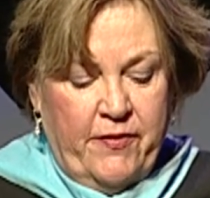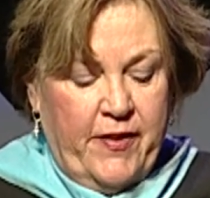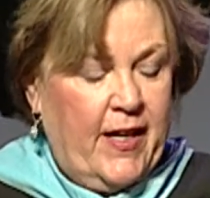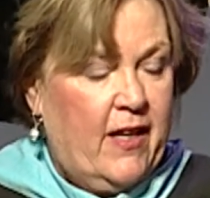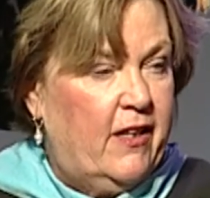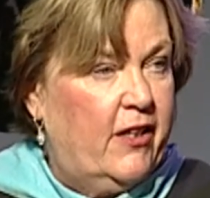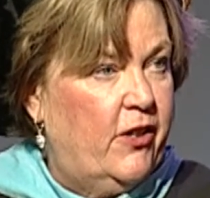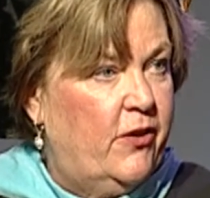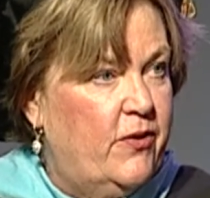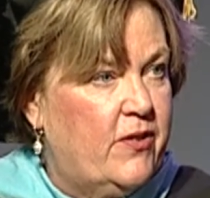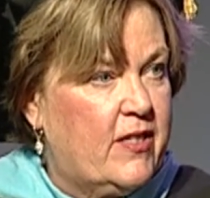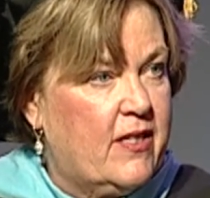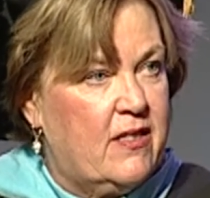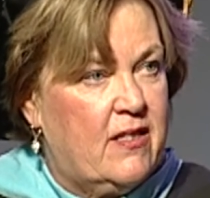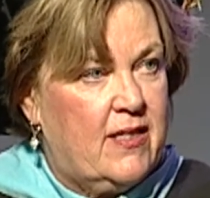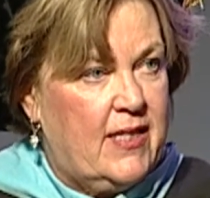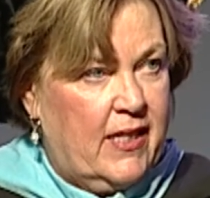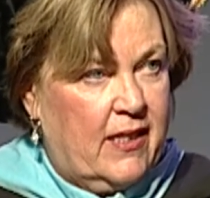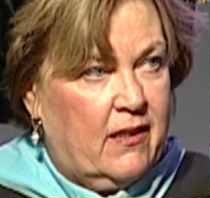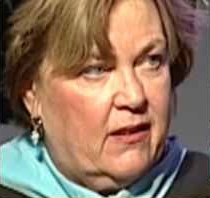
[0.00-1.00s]
values and
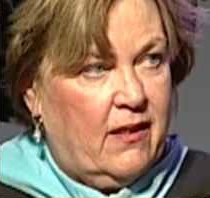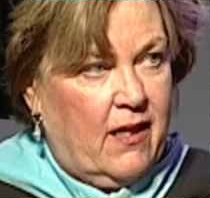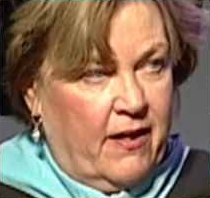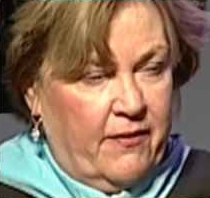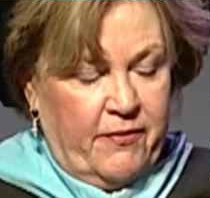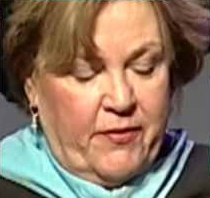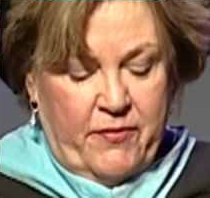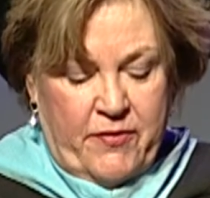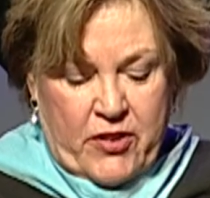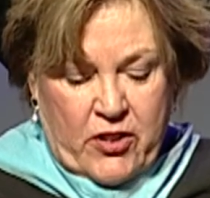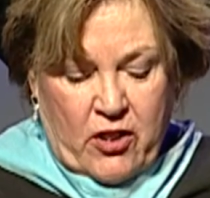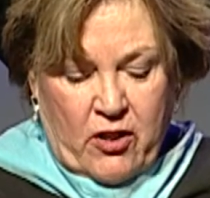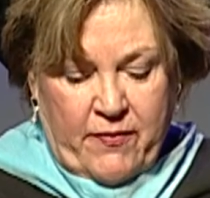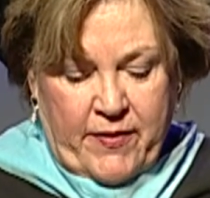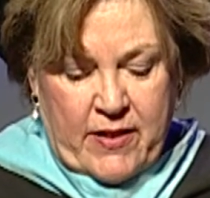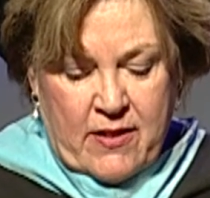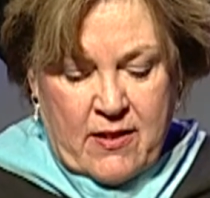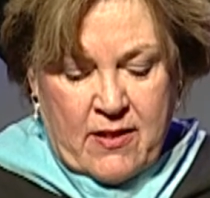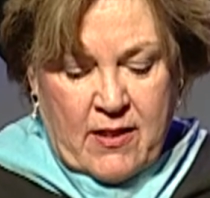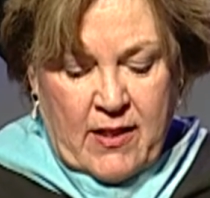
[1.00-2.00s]
seek a life of
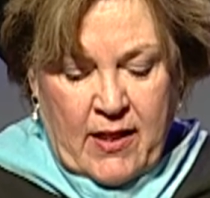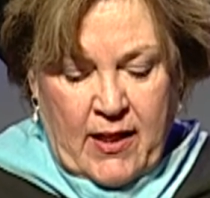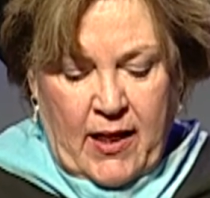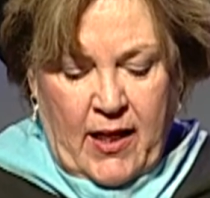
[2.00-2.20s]
service,